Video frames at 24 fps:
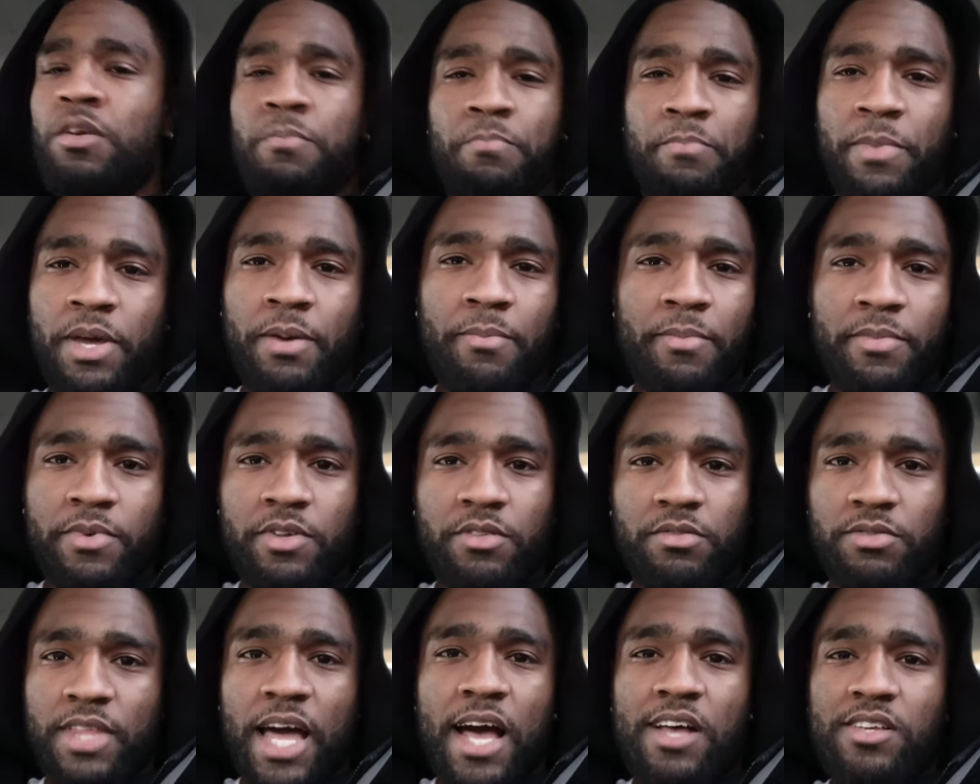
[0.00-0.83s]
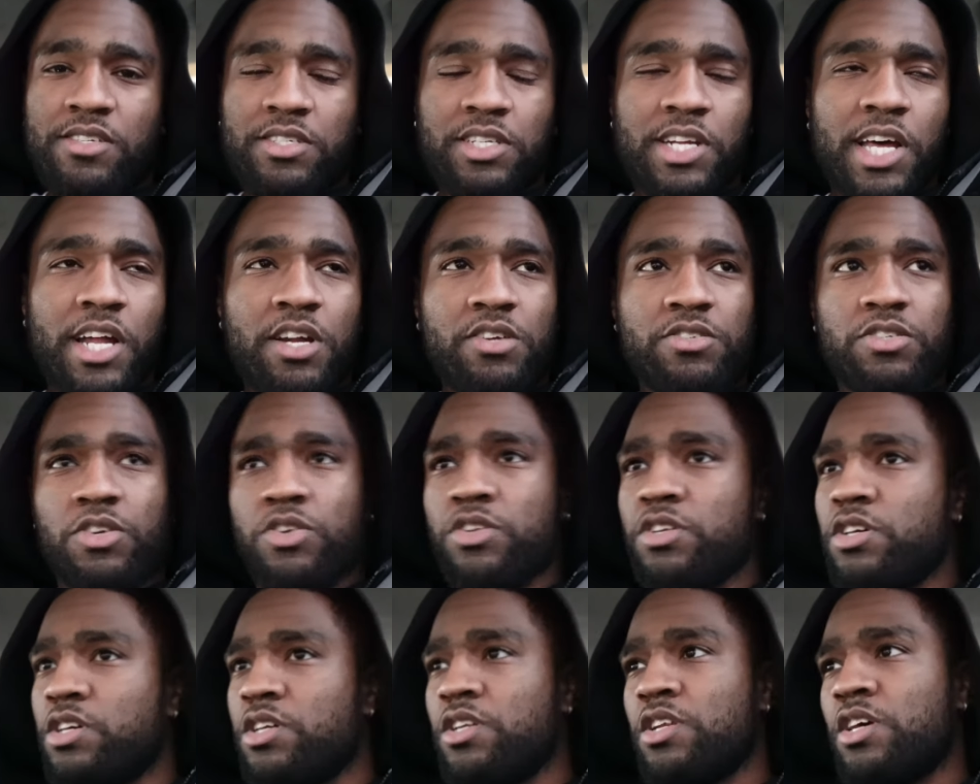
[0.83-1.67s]
Make thousands of dollars on
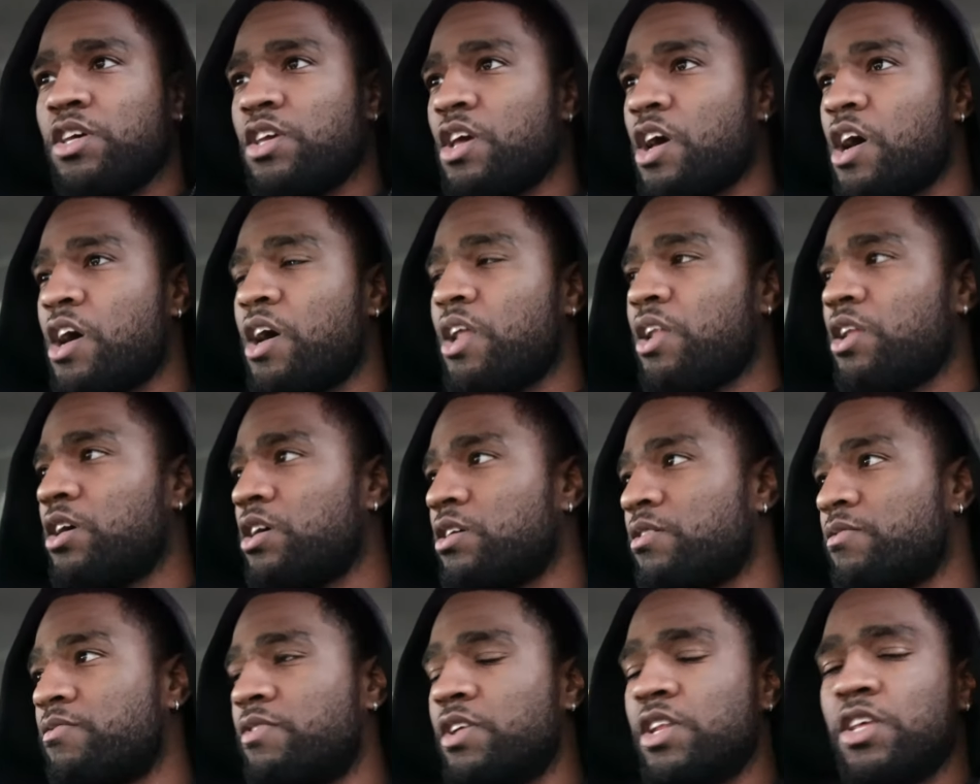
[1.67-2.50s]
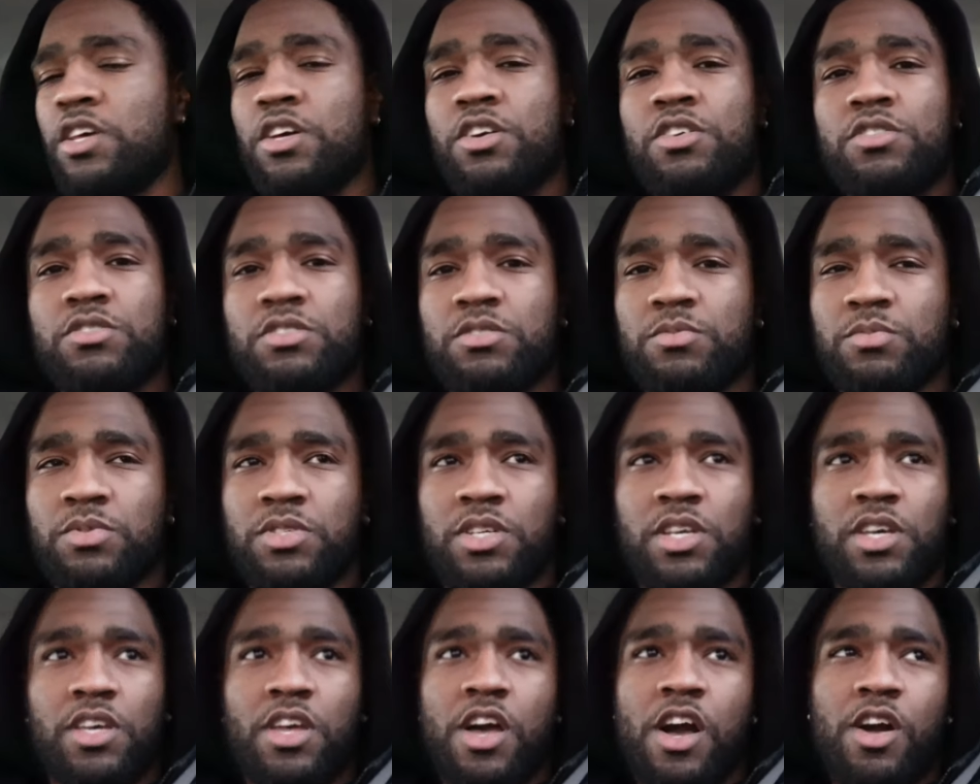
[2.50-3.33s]
it, and then y'all love the videos. You know what I'm
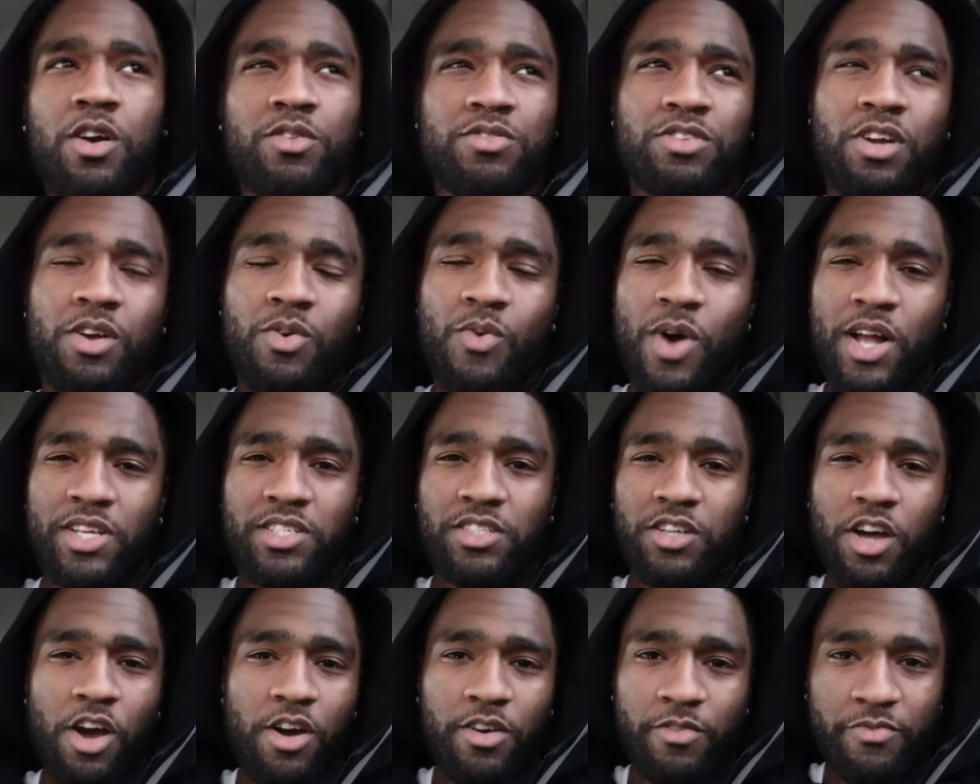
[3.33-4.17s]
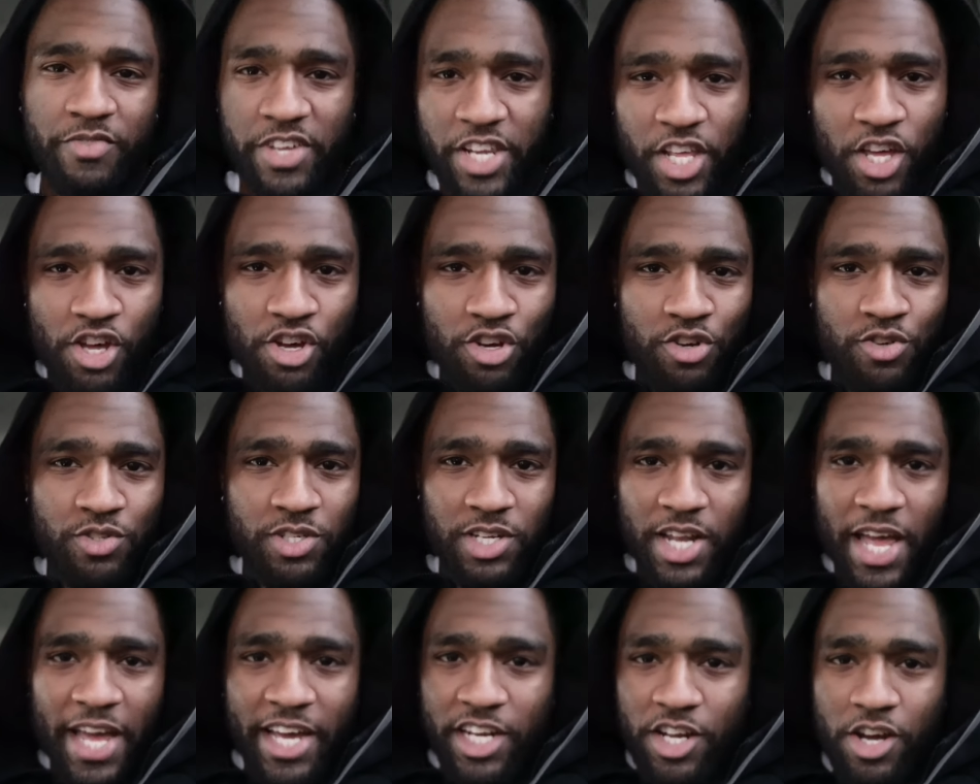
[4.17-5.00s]
saying? Y'all gonna start watching all the videos and
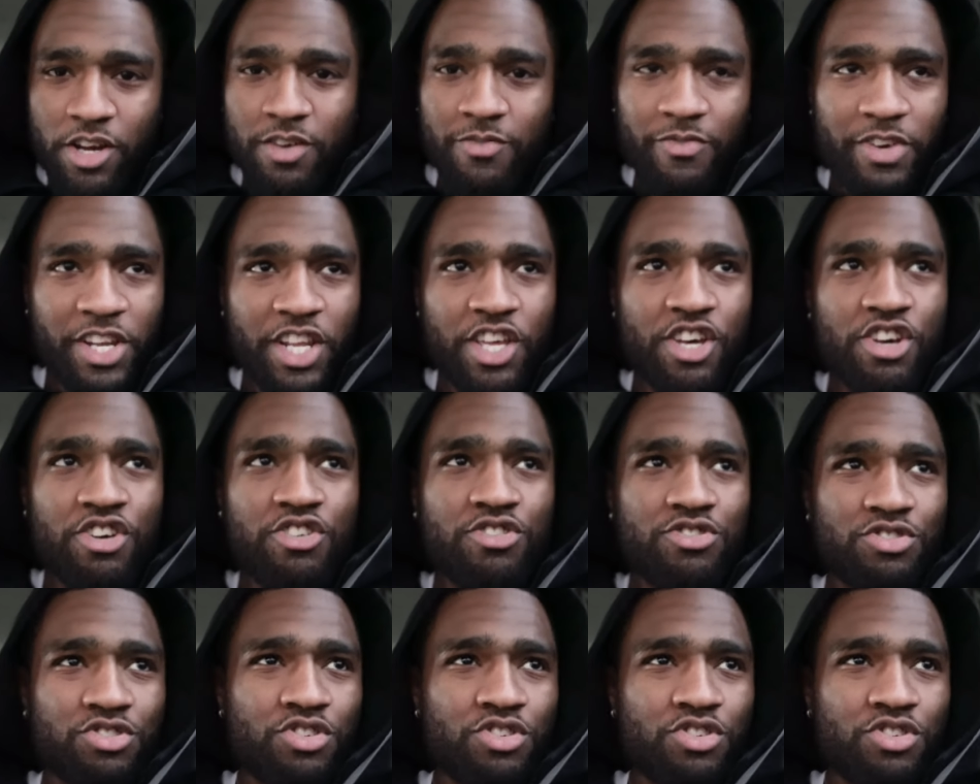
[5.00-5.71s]
liking all the videos.